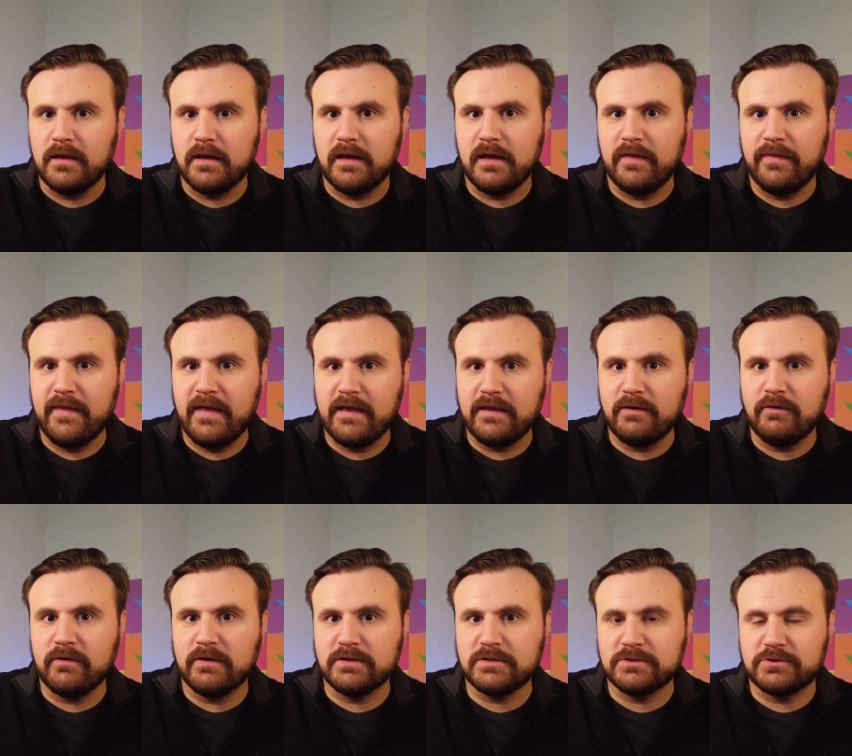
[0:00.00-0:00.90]
And then
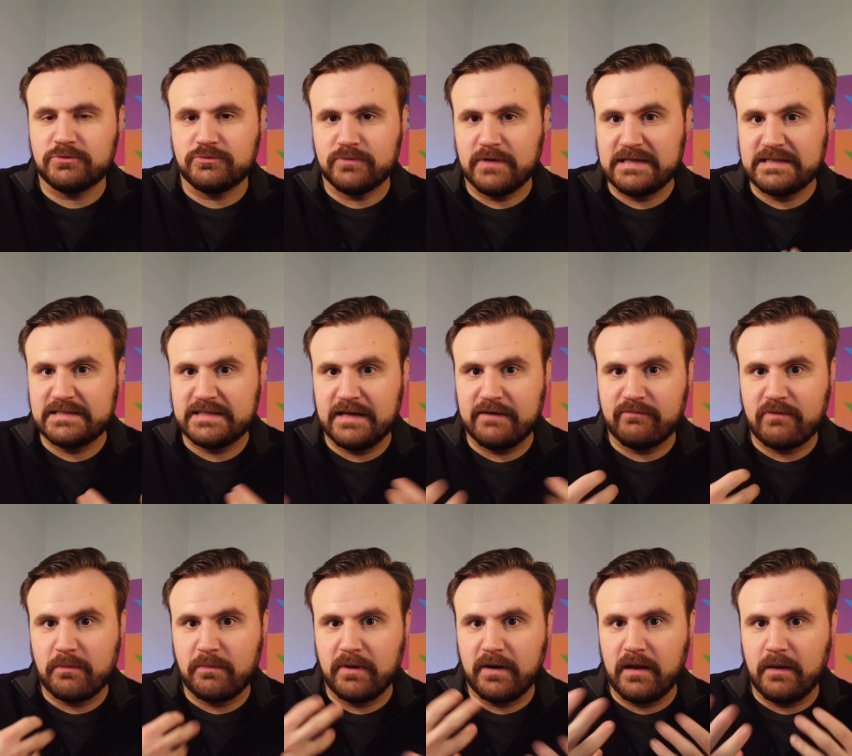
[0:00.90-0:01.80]
you could just dress
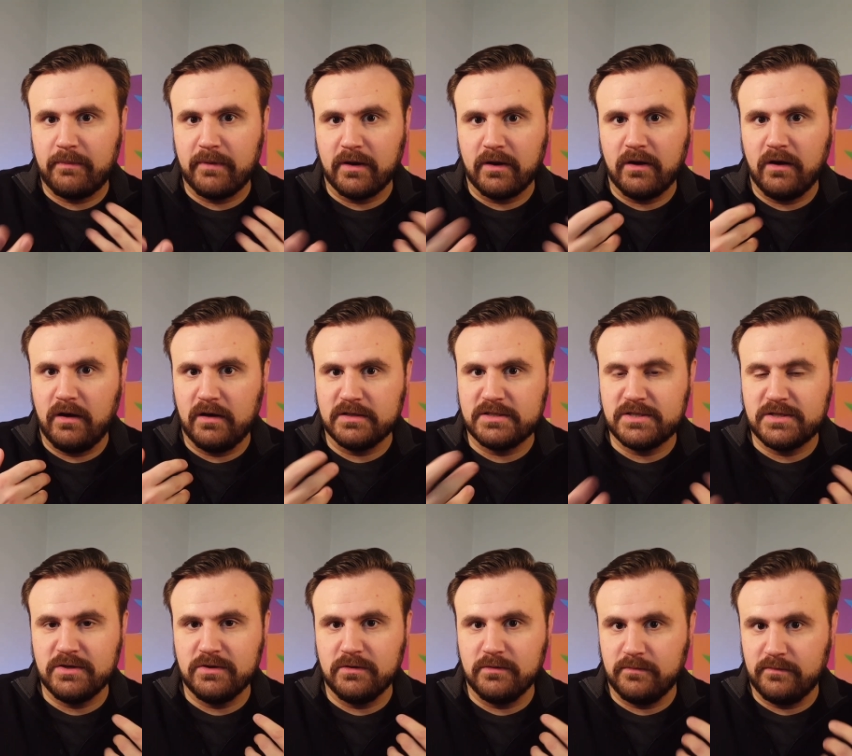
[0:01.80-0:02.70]
everybody up in
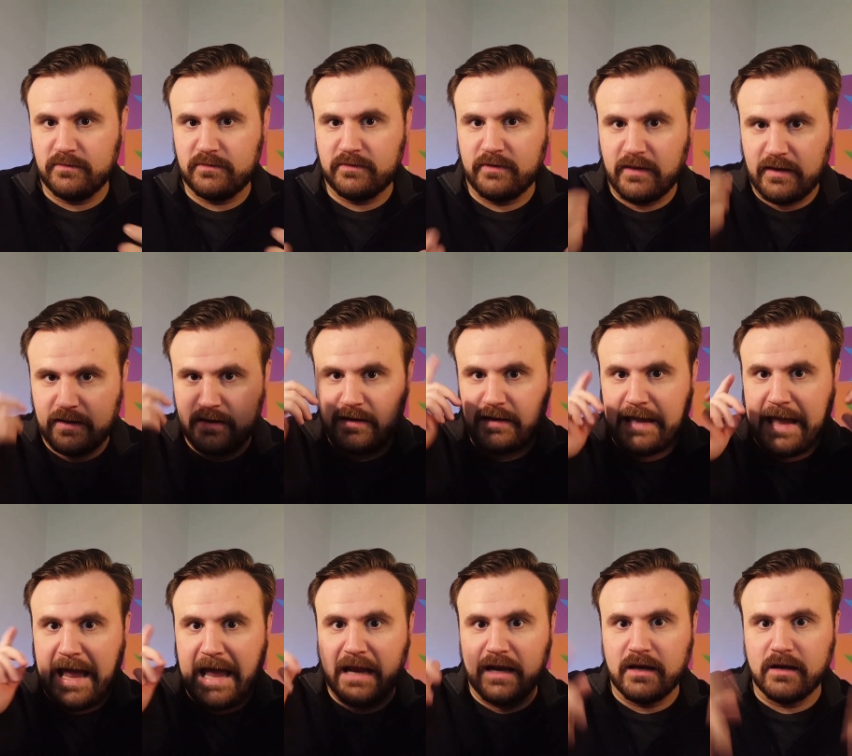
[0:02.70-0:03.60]
costumes like
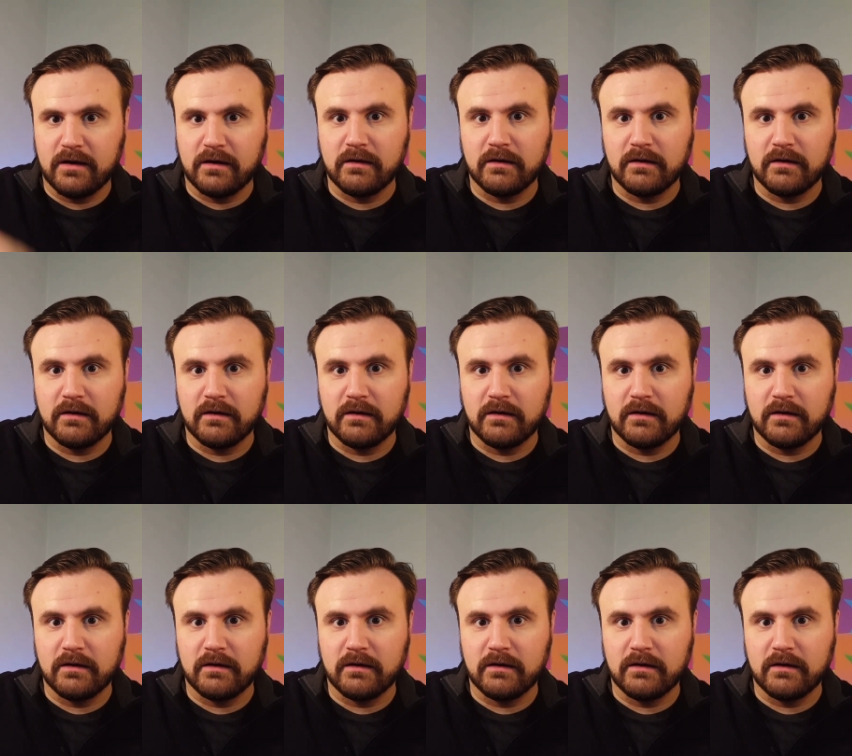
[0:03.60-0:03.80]
cat